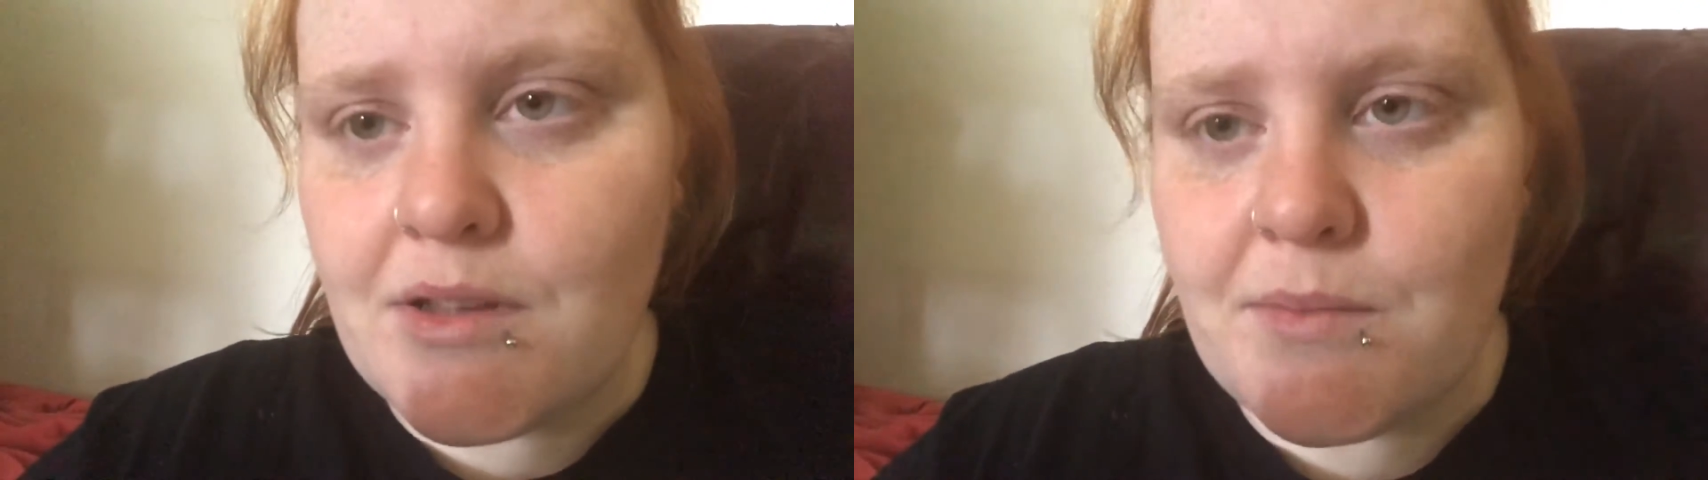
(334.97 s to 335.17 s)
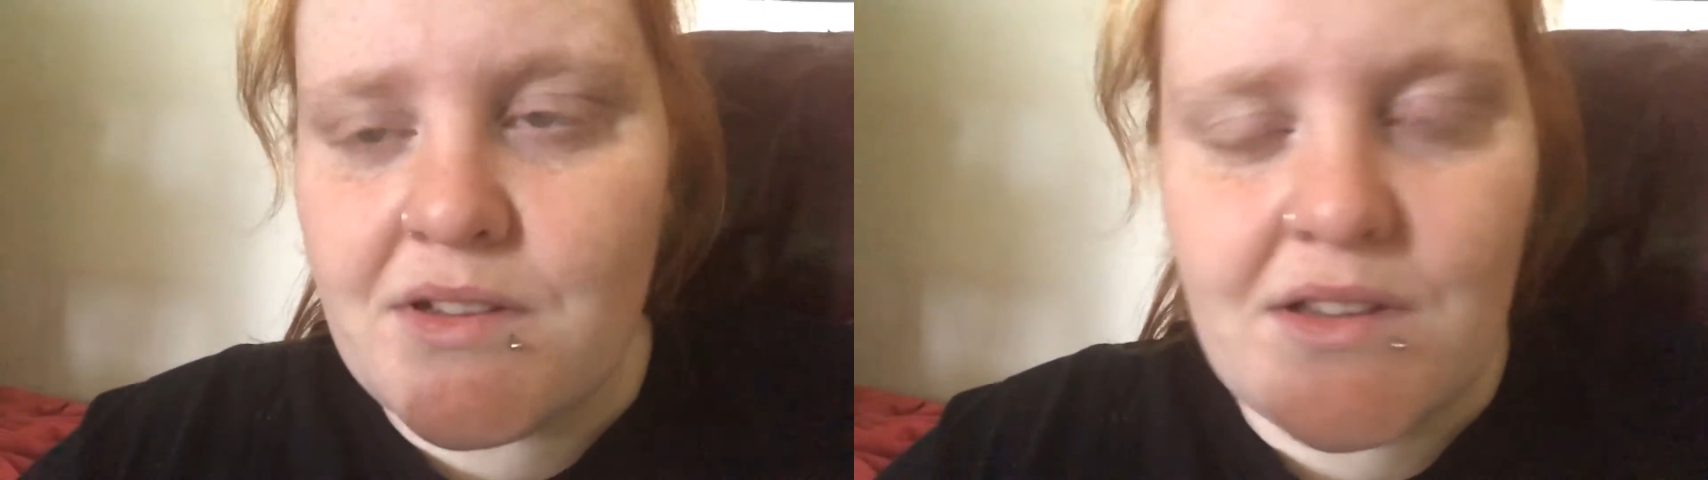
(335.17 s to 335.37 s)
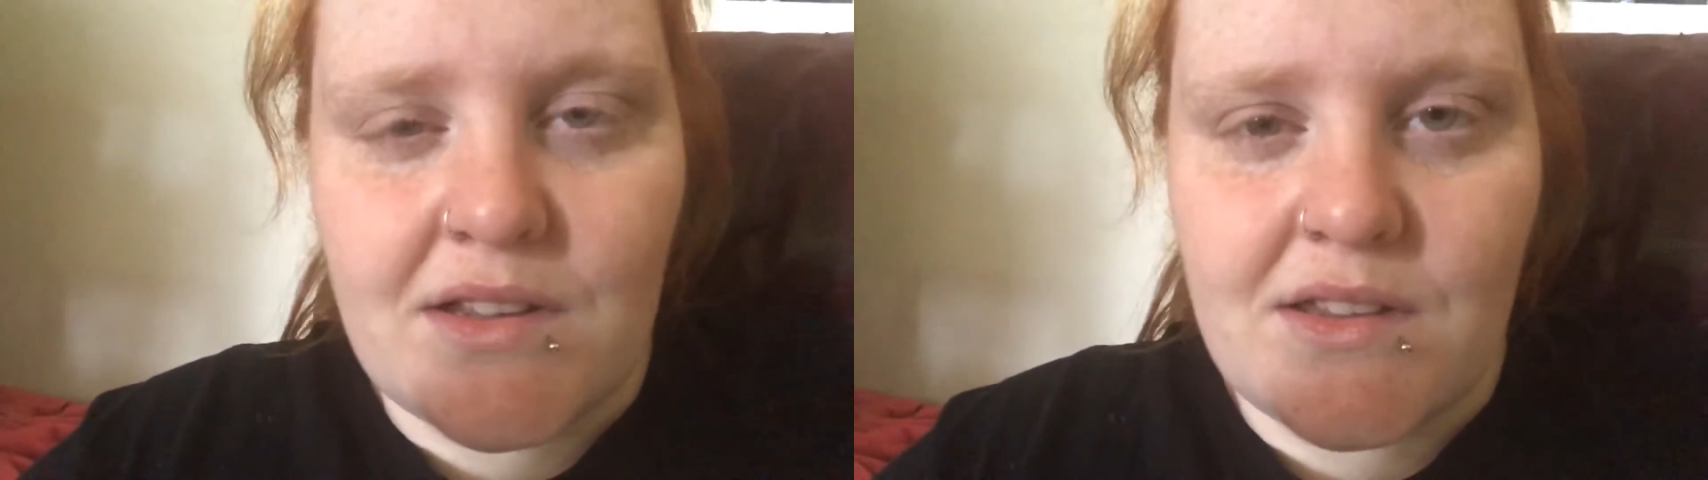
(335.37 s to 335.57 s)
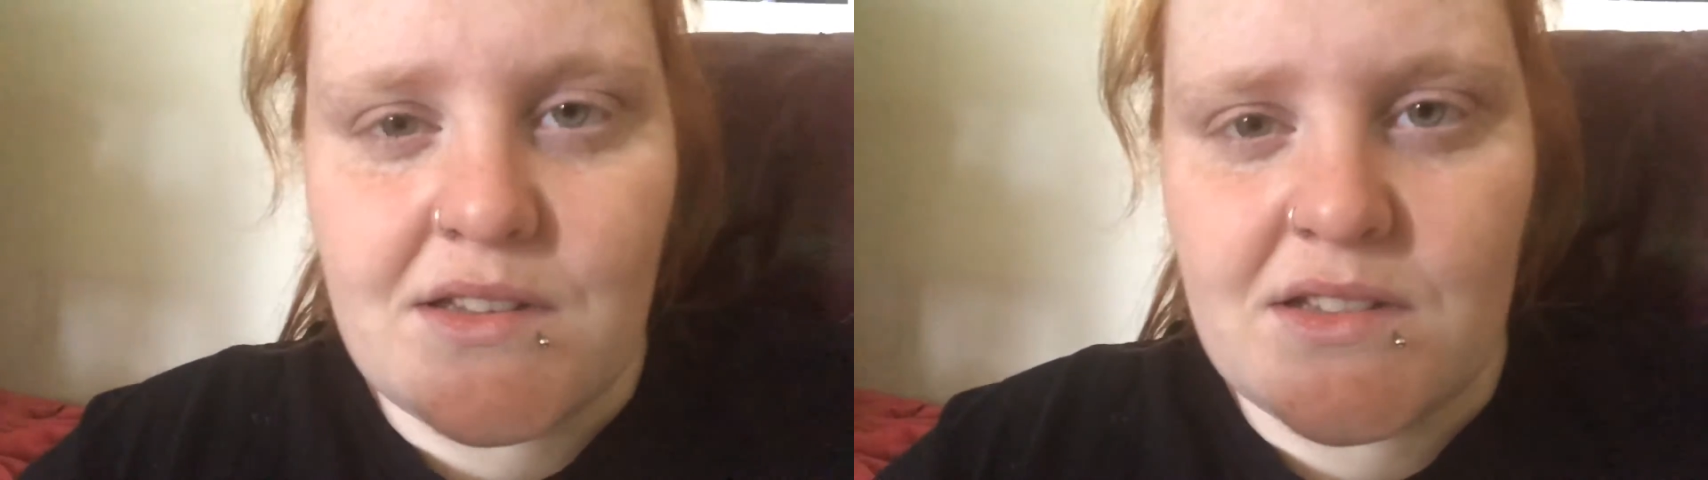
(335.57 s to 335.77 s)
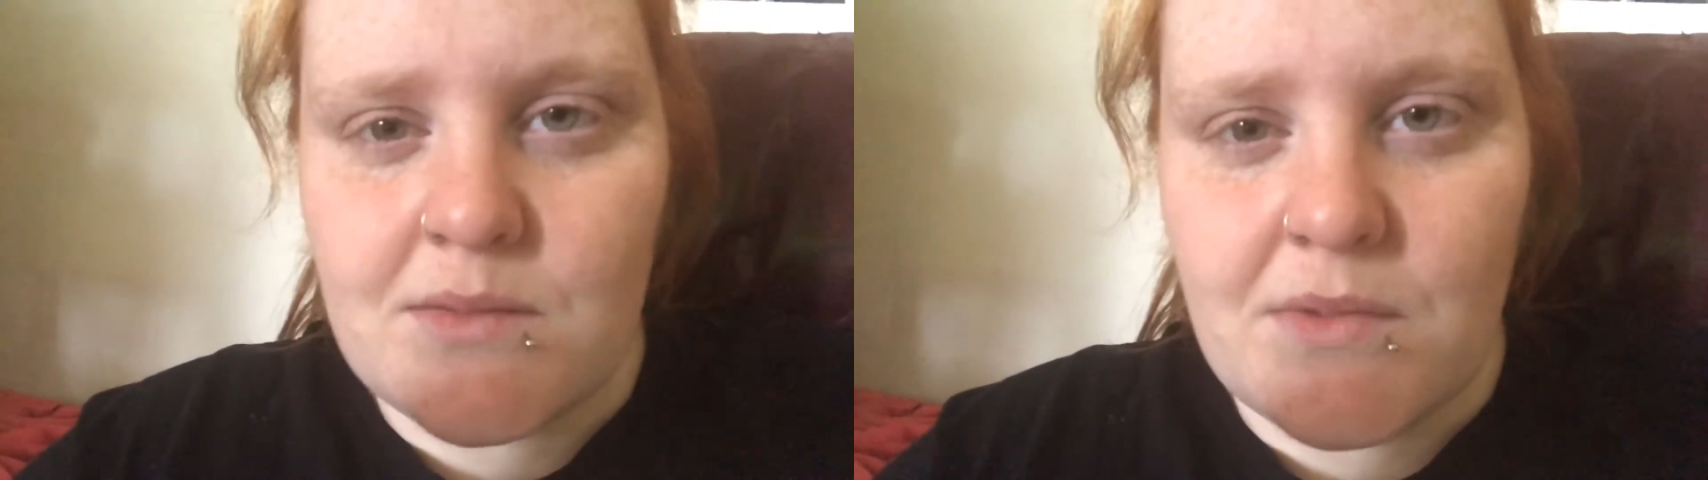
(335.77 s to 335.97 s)
but like that
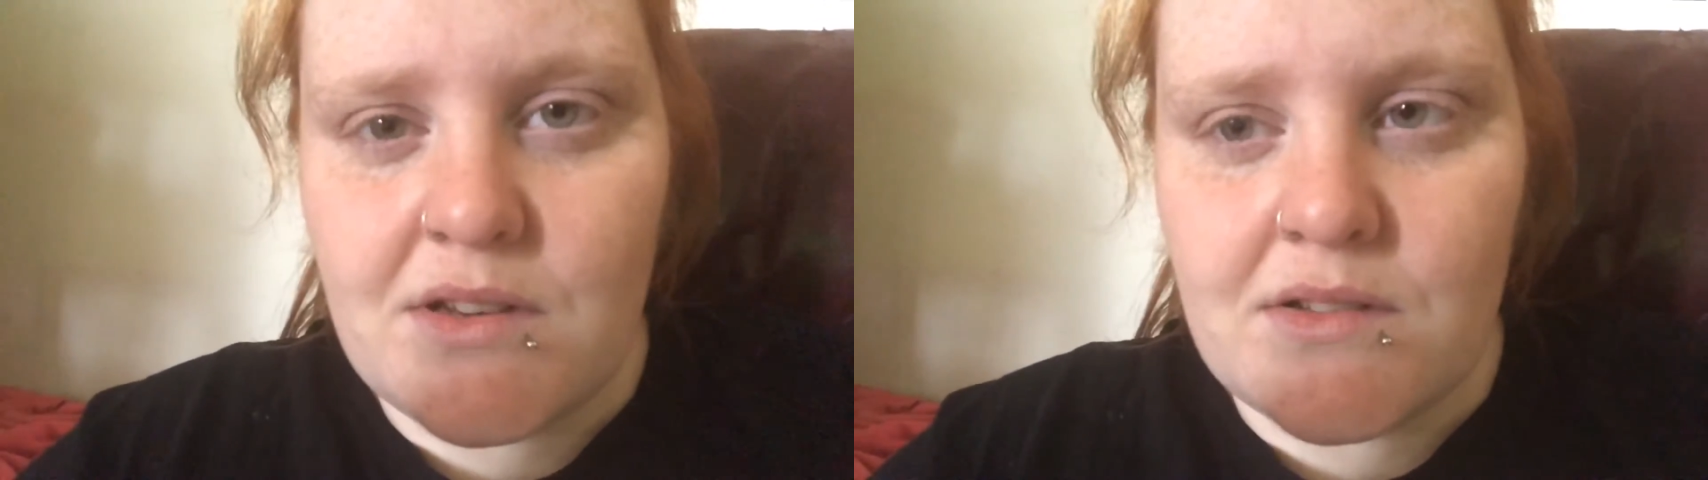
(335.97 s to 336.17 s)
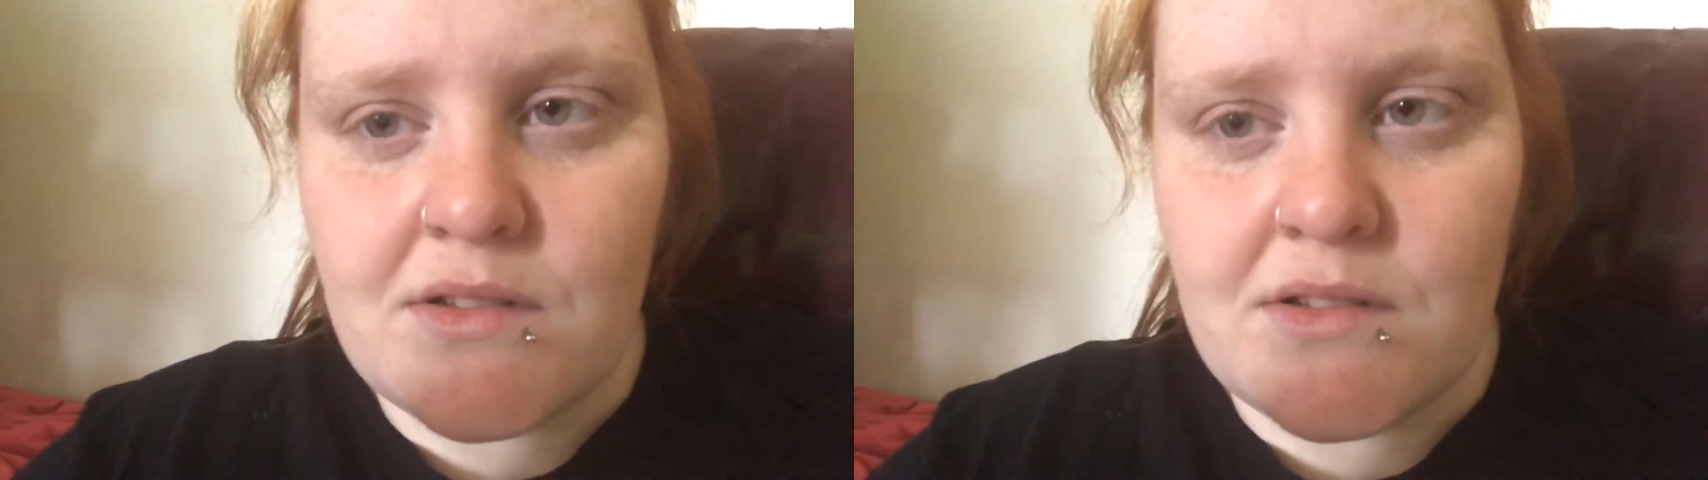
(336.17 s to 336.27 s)
doesn't matter.